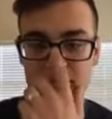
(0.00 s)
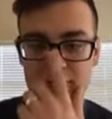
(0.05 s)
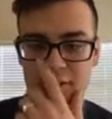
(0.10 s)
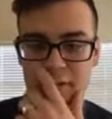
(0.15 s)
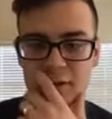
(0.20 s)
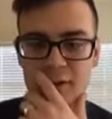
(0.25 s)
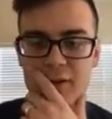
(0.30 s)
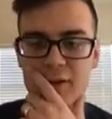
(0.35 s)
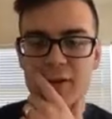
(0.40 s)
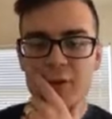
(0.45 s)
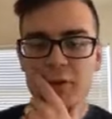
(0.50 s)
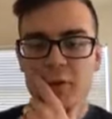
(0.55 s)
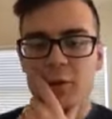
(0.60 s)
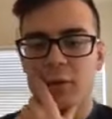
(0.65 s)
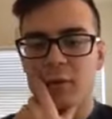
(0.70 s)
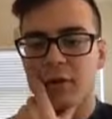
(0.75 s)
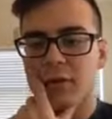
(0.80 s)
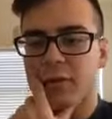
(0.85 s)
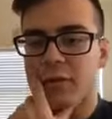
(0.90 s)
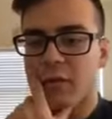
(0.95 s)
or
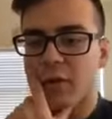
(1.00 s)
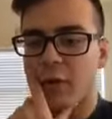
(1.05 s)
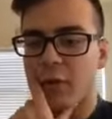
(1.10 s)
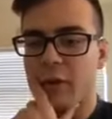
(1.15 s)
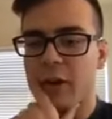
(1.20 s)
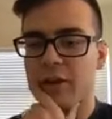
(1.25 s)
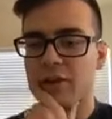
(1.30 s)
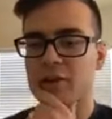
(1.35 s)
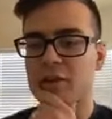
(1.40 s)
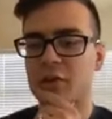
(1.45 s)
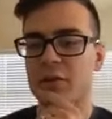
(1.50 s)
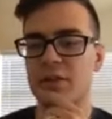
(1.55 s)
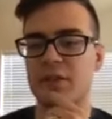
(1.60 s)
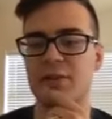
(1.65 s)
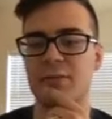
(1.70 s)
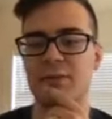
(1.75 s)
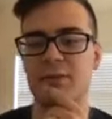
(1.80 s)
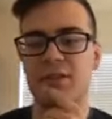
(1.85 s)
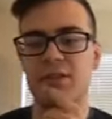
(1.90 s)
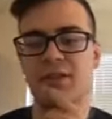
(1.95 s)
tours for location
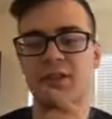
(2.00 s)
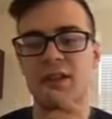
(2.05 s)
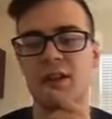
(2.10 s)
Christmas,